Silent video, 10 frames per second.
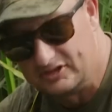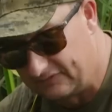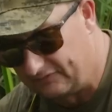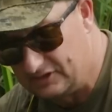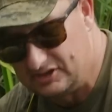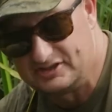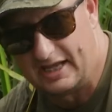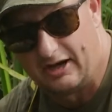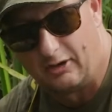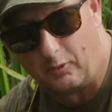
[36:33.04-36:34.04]
is the fish is
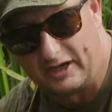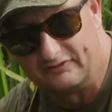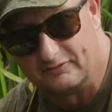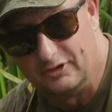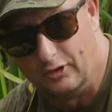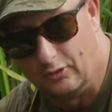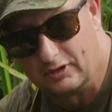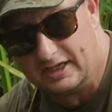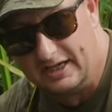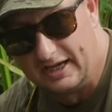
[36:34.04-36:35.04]
now away from the
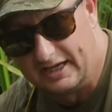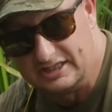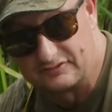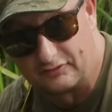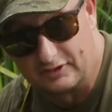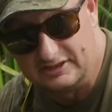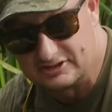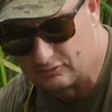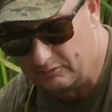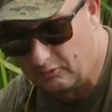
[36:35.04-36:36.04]
hook and he's free
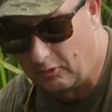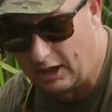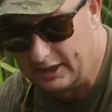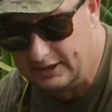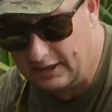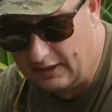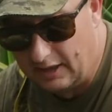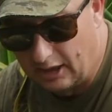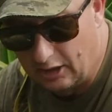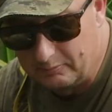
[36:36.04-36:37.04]
to swim away.
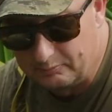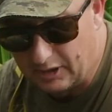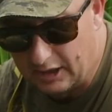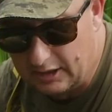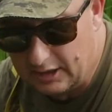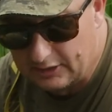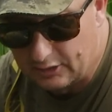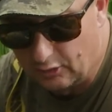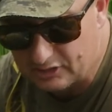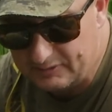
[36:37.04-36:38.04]
But
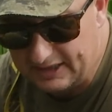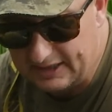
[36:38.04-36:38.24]
the hook's been